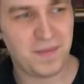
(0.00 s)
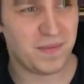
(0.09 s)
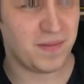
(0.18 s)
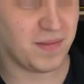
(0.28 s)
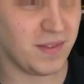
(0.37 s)

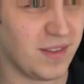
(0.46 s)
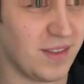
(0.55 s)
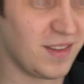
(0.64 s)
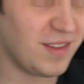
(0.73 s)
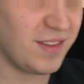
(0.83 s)
So I
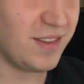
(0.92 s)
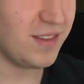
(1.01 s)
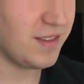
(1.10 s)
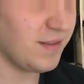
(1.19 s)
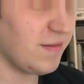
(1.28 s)
definitely
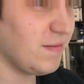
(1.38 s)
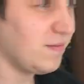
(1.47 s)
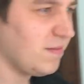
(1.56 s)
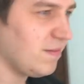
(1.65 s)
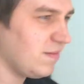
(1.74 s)
had a
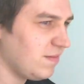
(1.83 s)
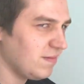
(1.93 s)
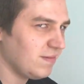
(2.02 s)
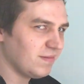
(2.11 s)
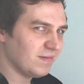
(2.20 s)
great
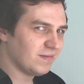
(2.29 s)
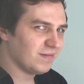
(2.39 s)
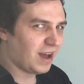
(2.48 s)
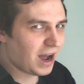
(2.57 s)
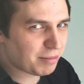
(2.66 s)
time
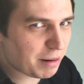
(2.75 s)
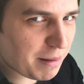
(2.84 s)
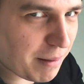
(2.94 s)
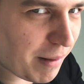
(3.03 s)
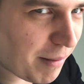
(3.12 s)
over at Retro
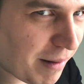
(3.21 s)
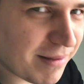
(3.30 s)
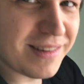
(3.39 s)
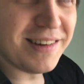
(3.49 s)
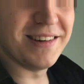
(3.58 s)
Gaming
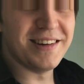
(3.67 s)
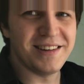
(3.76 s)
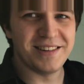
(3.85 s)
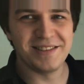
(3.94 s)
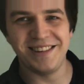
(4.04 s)
Fun. I